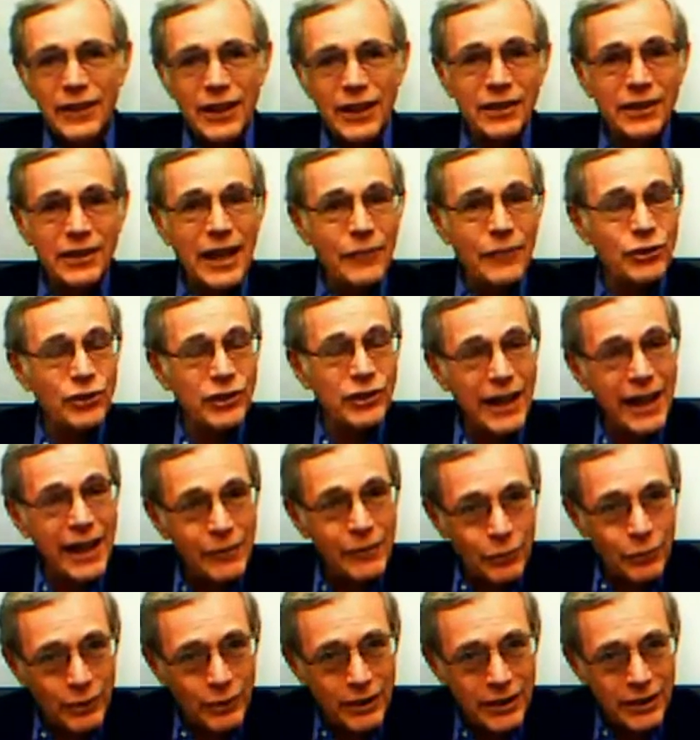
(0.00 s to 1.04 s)
have
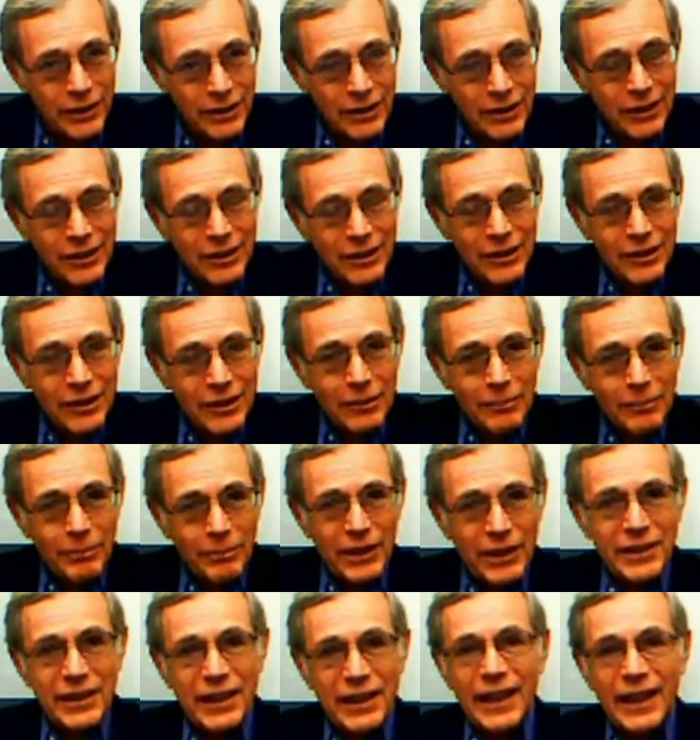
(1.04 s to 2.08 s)
slavery,
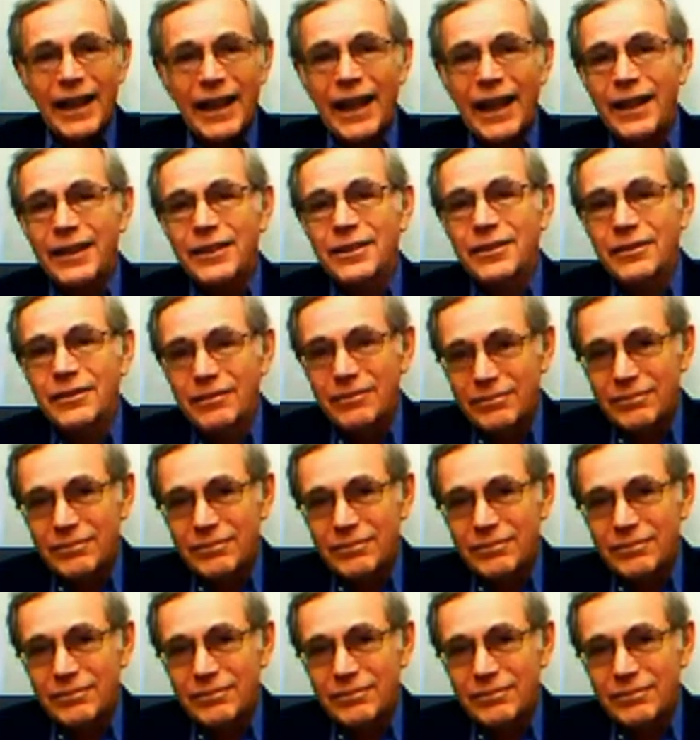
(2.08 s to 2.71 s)
but they had